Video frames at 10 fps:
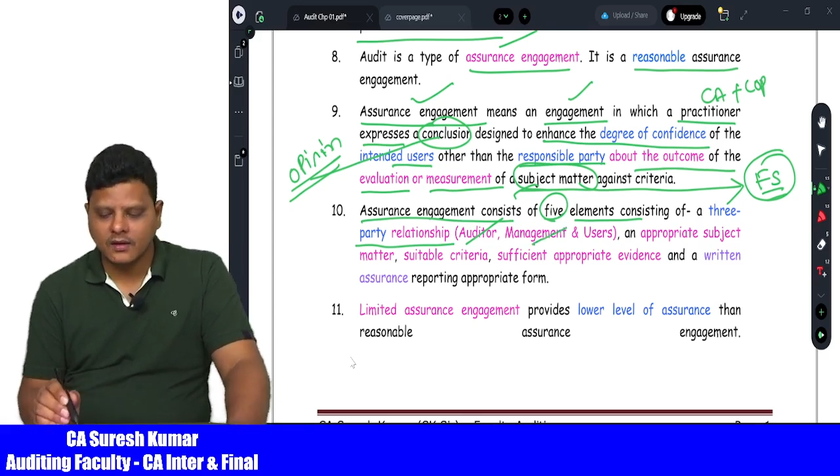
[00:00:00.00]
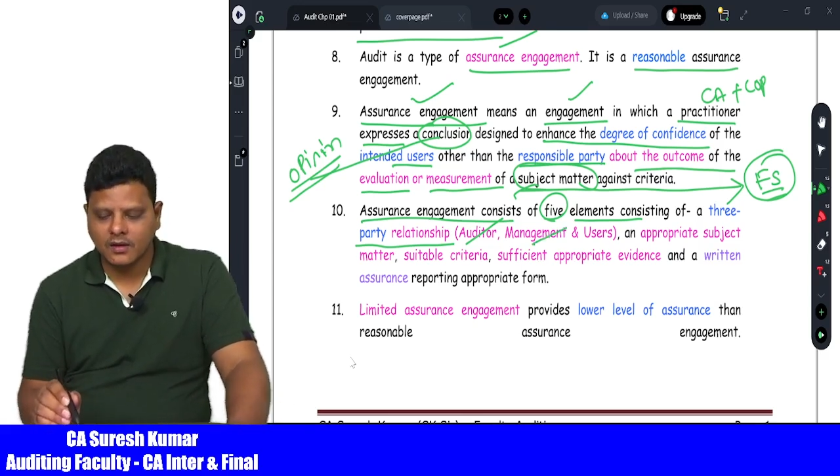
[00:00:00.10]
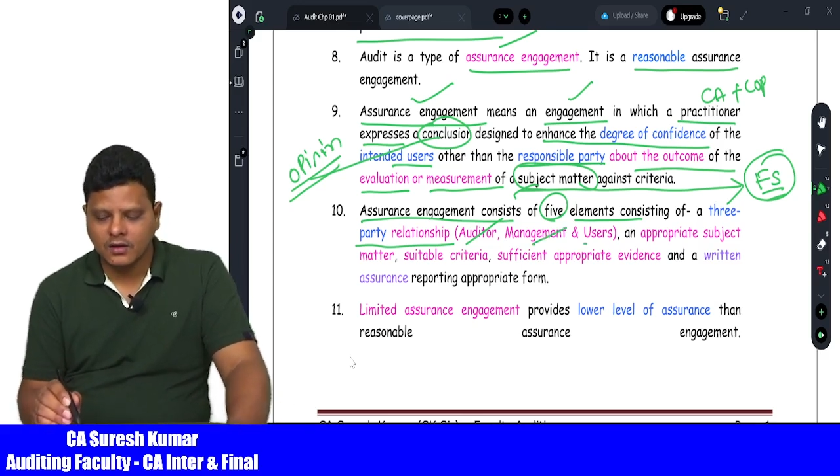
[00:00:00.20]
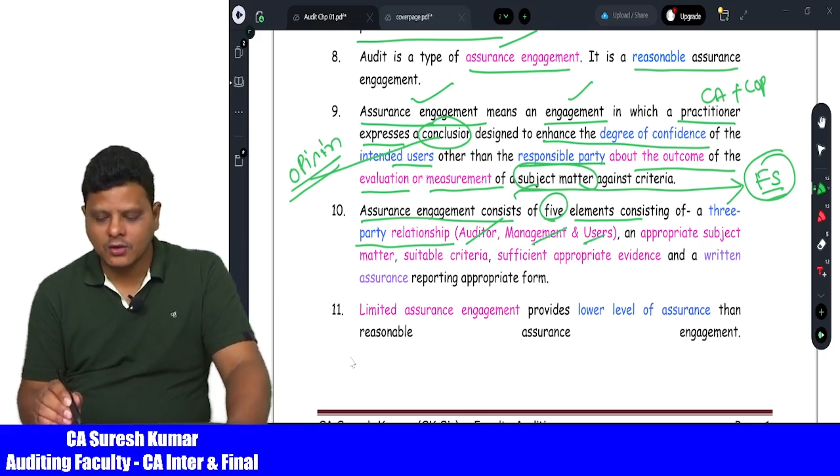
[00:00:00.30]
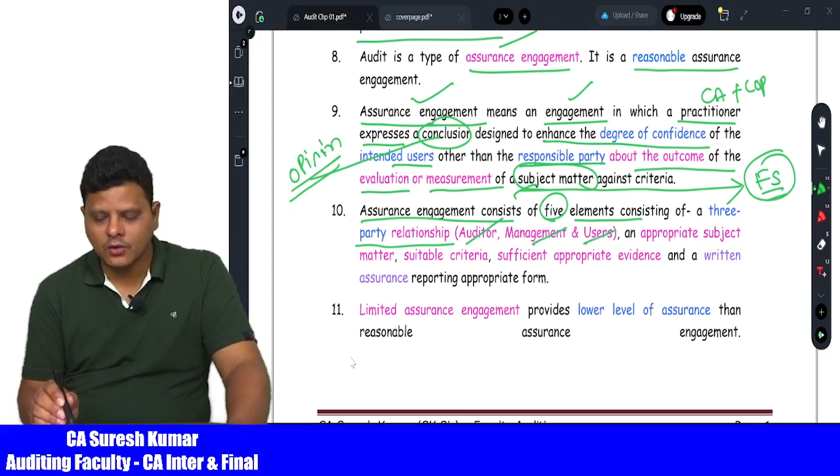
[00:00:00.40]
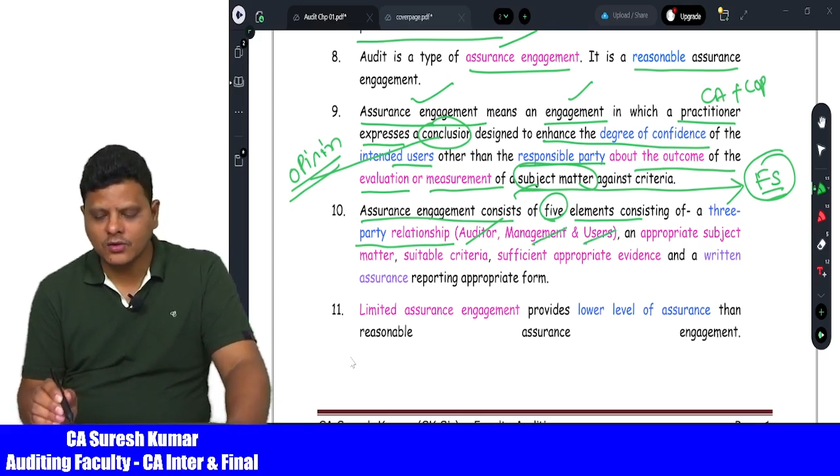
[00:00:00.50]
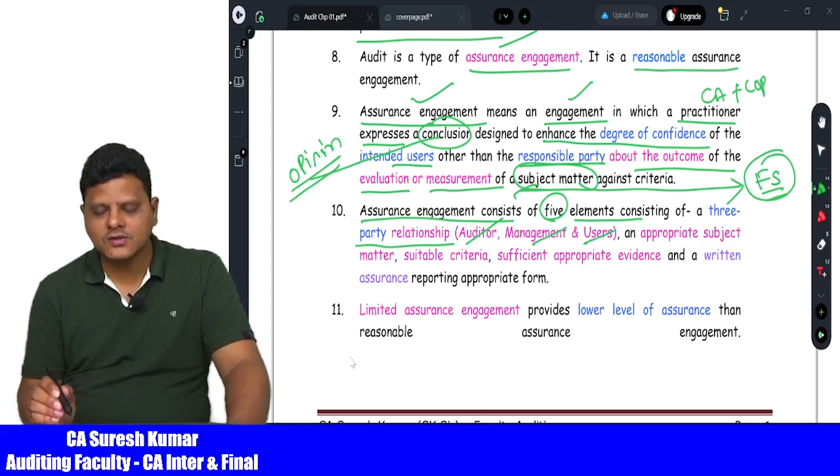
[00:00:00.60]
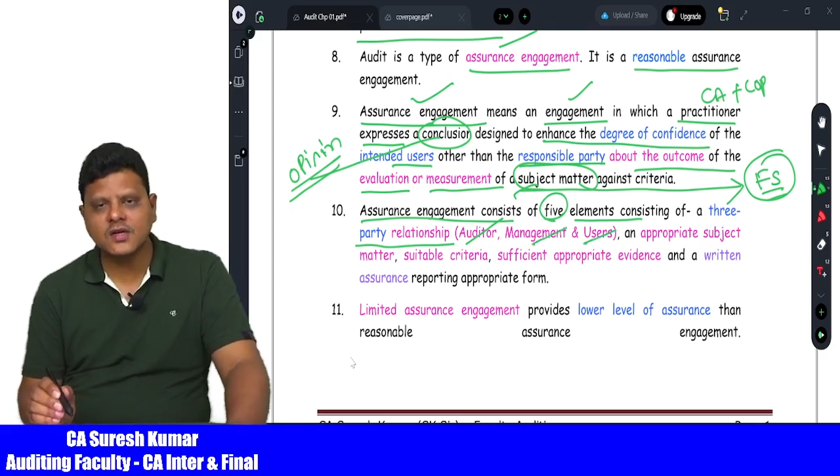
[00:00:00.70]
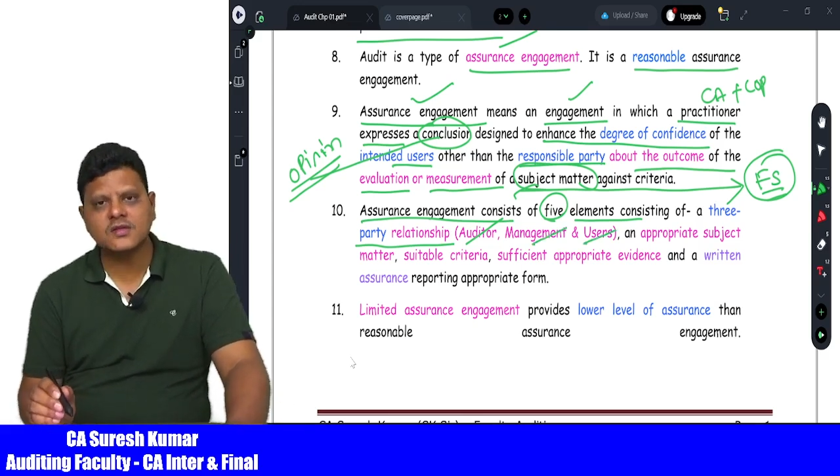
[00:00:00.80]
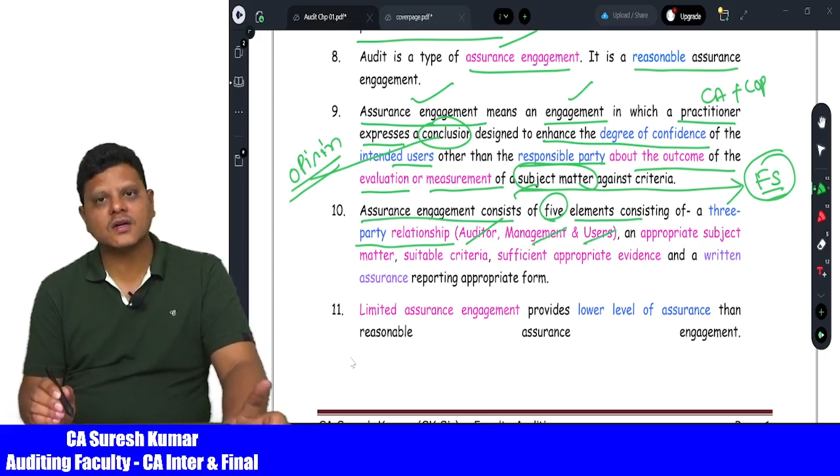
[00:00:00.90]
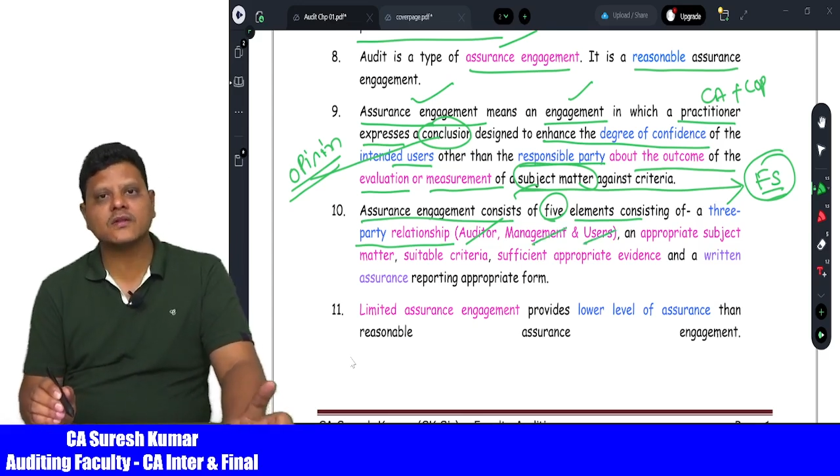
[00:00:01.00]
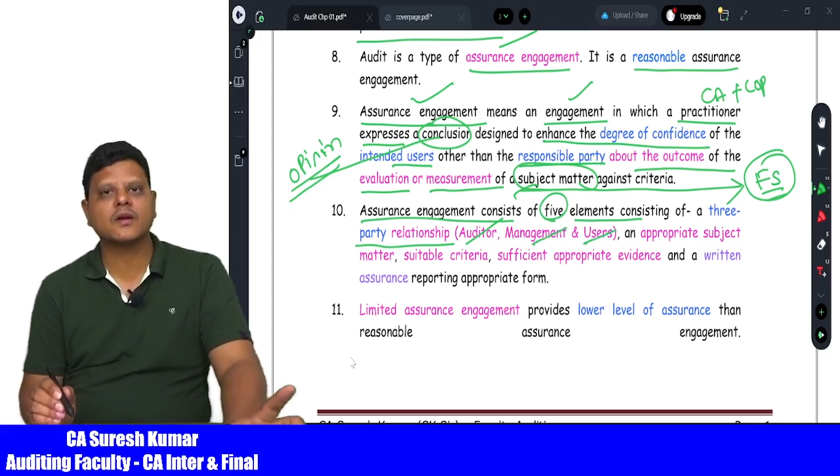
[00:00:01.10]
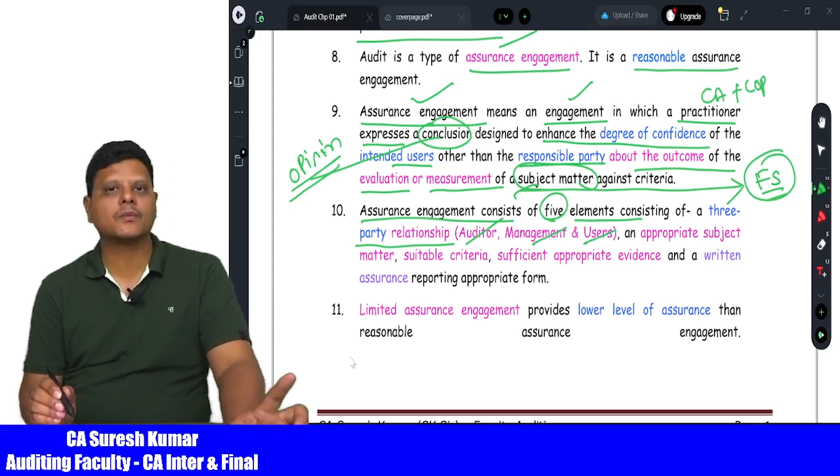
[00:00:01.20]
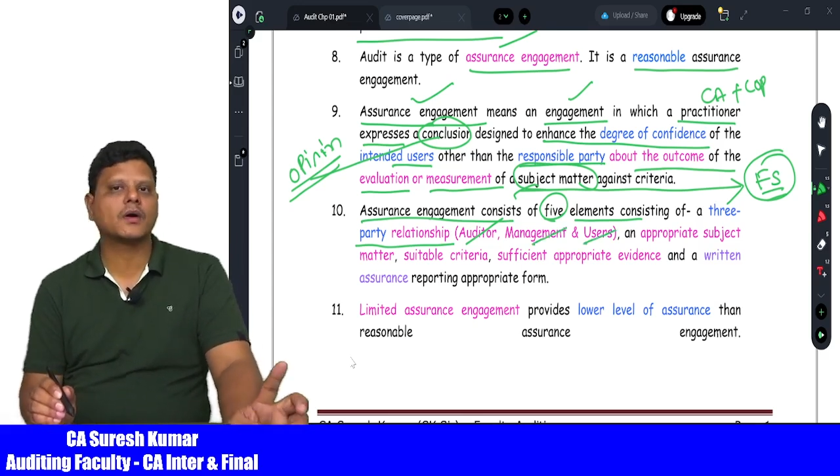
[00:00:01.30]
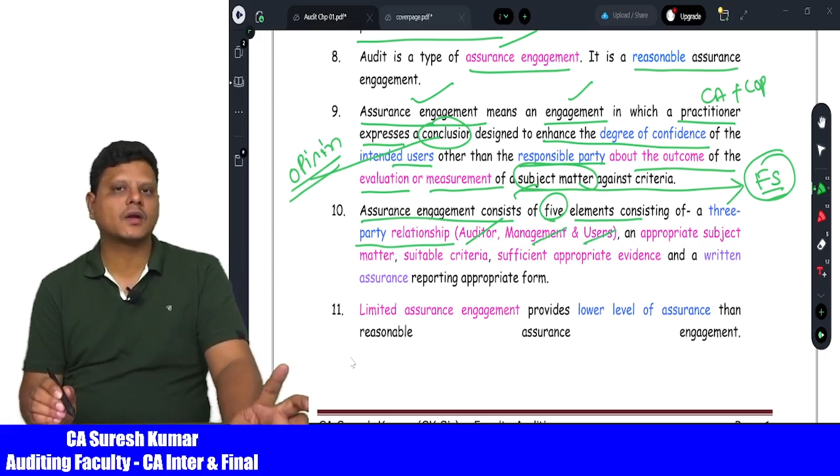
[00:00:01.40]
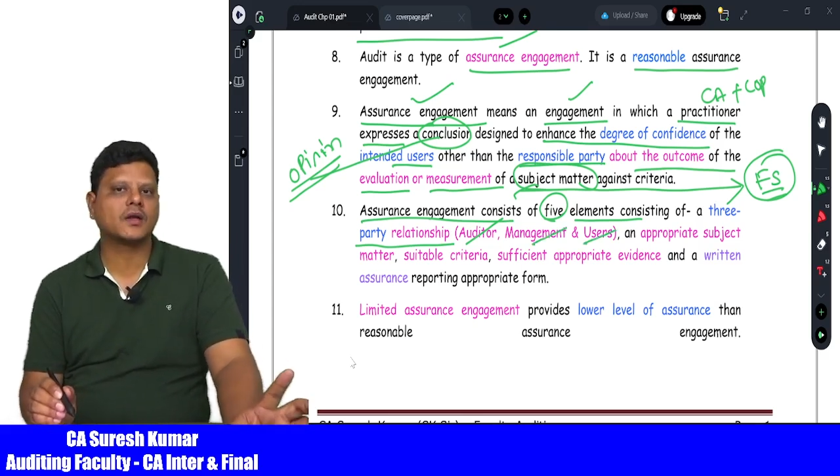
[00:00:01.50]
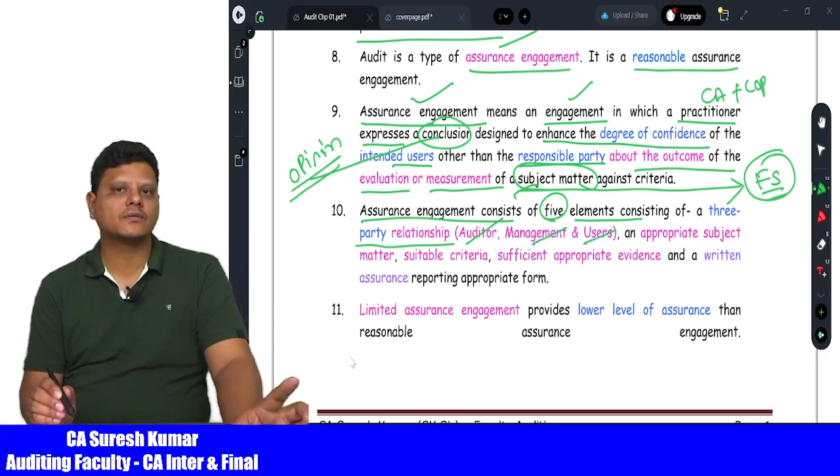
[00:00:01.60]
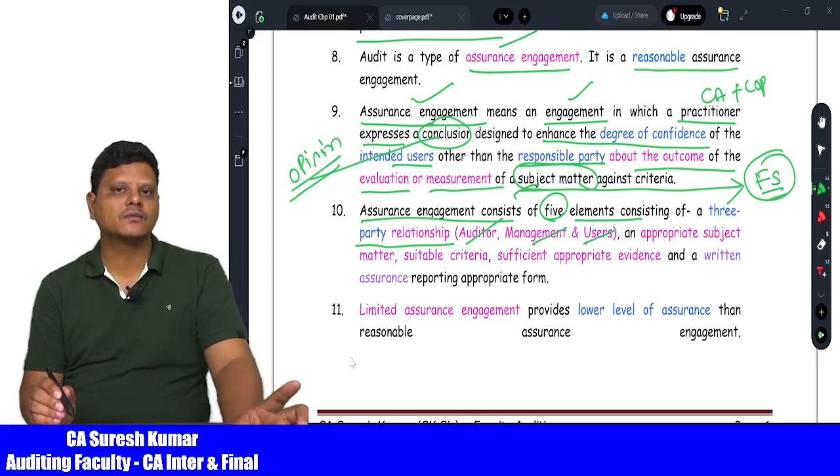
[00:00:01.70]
users, another party.